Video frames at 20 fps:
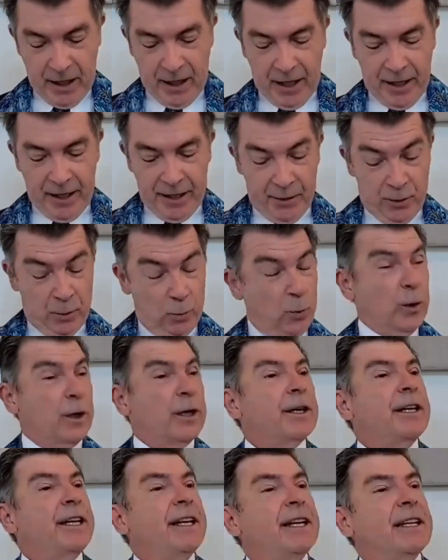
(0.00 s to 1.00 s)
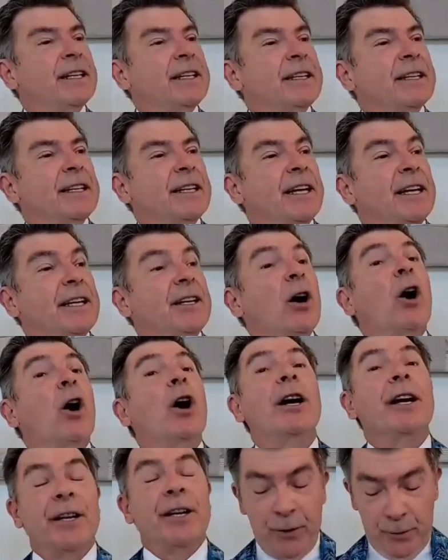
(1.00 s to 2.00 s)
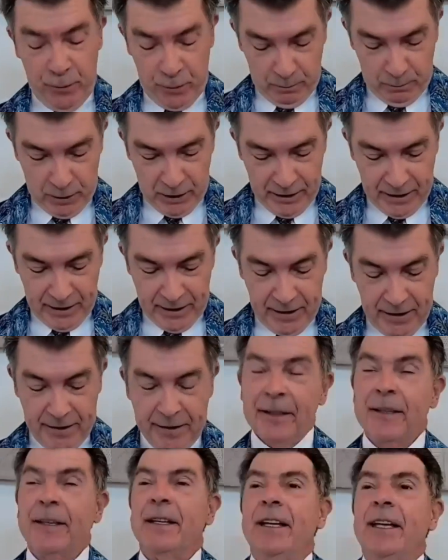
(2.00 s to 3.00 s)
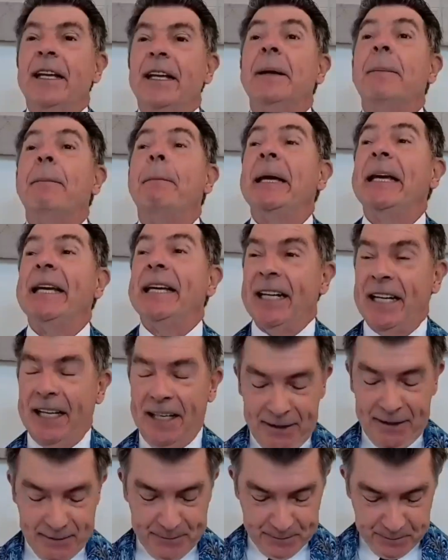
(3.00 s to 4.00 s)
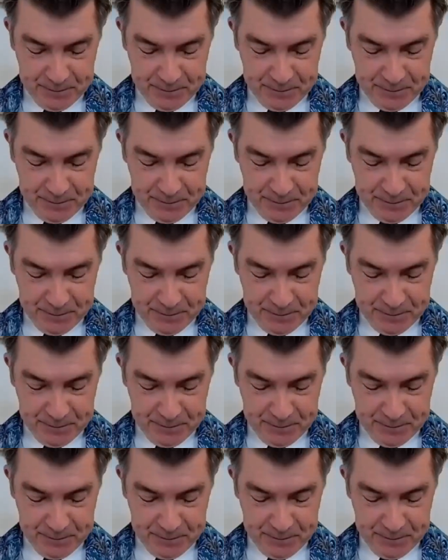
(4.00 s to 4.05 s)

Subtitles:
in the wording, and arguably in meaning.